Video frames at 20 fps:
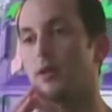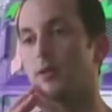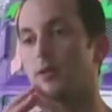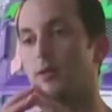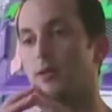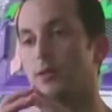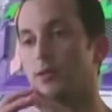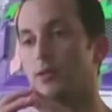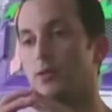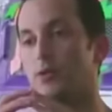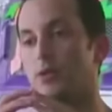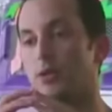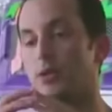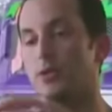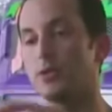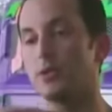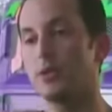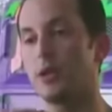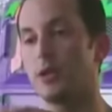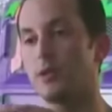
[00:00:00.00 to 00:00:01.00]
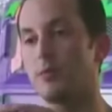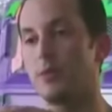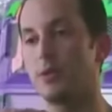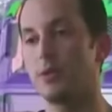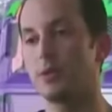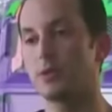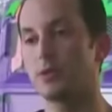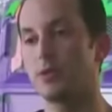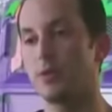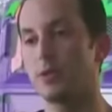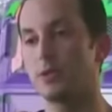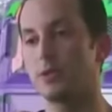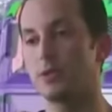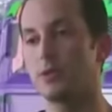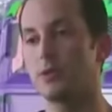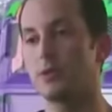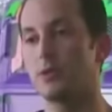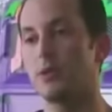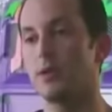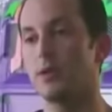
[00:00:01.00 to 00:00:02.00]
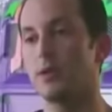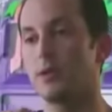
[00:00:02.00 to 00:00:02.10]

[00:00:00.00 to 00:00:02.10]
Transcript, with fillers: the Tunisian administration